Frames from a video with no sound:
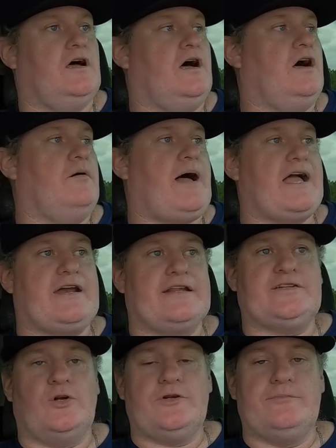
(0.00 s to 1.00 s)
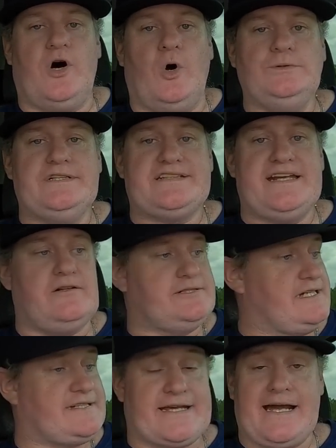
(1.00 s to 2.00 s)
I could have told them to hold this L,
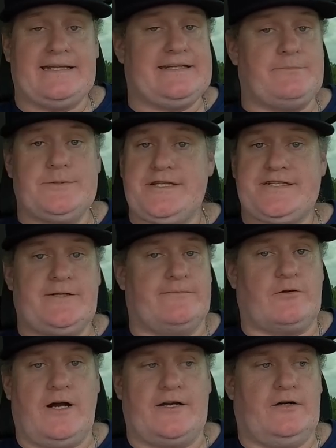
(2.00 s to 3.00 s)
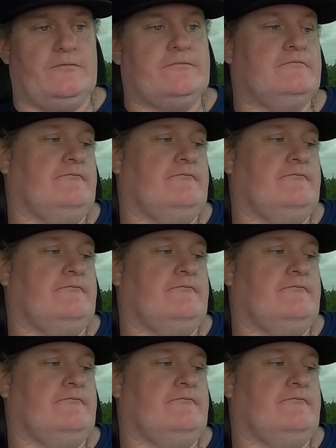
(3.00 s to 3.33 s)
just like I did with the Silverado.